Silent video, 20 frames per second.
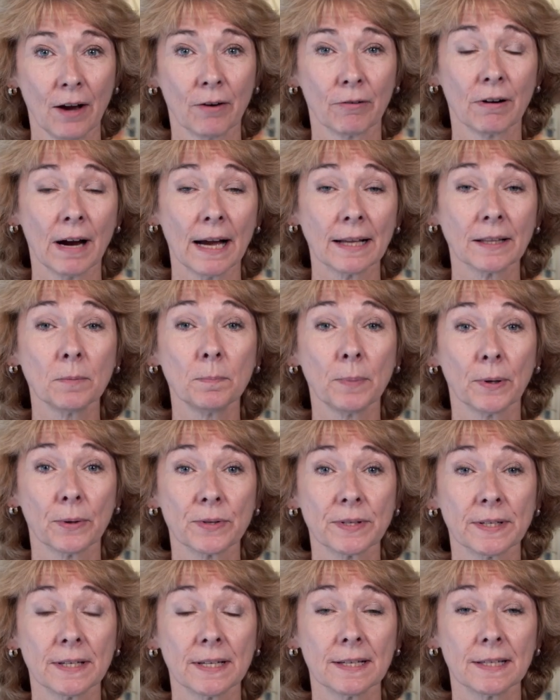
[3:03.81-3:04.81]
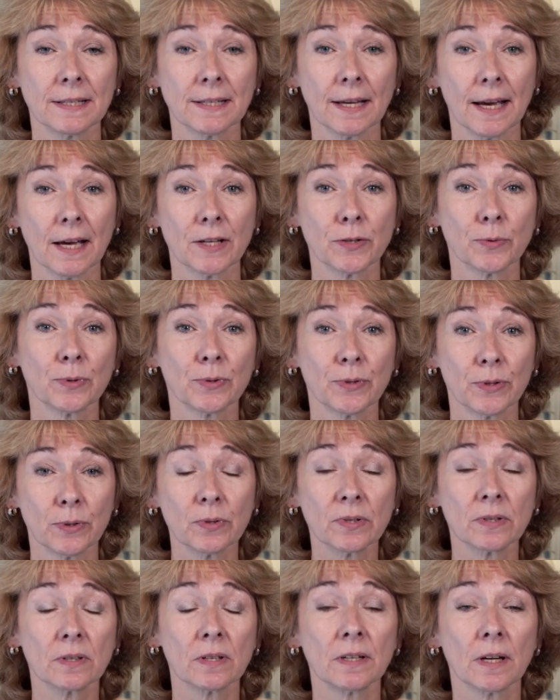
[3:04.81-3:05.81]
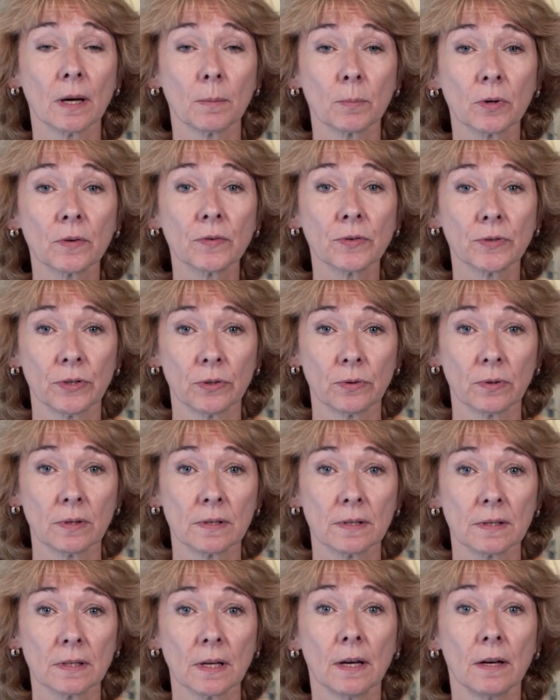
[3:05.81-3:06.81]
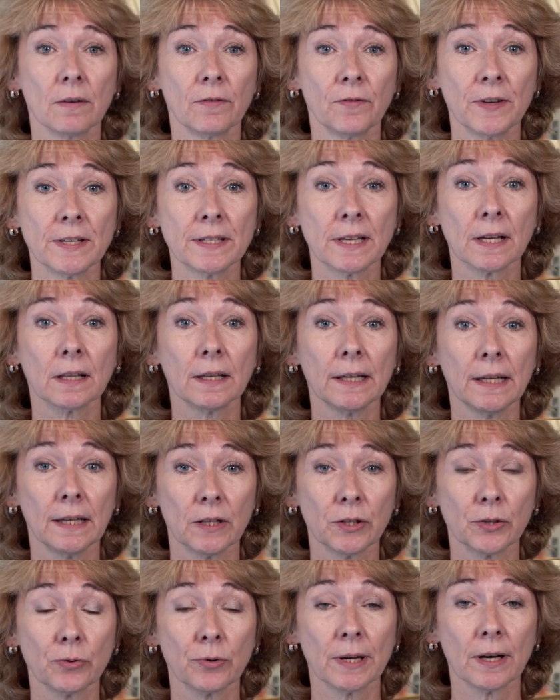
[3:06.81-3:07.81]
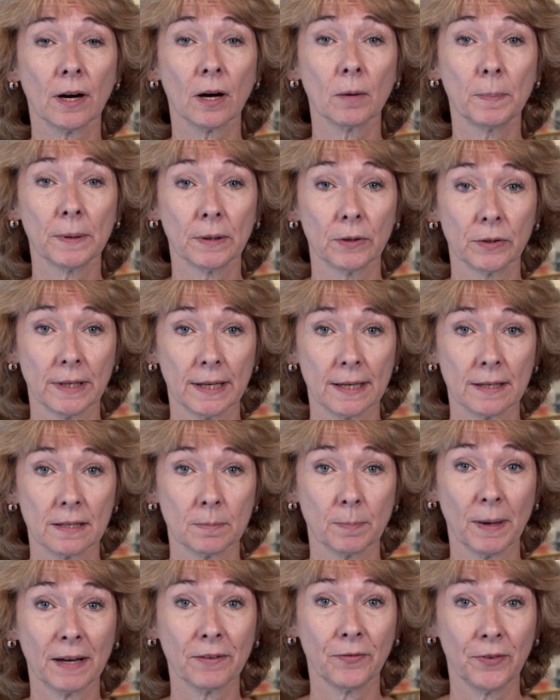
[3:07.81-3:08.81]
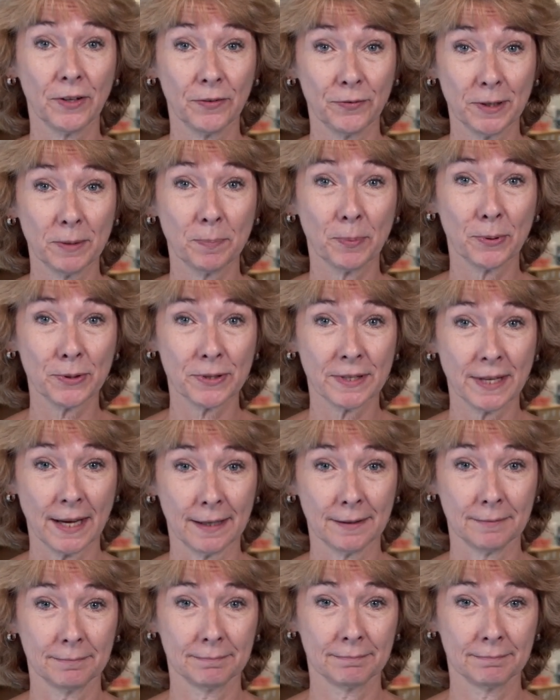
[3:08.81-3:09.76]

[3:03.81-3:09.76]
Rockland BOCES has reduced the number of students physically entering our buildings by 50%.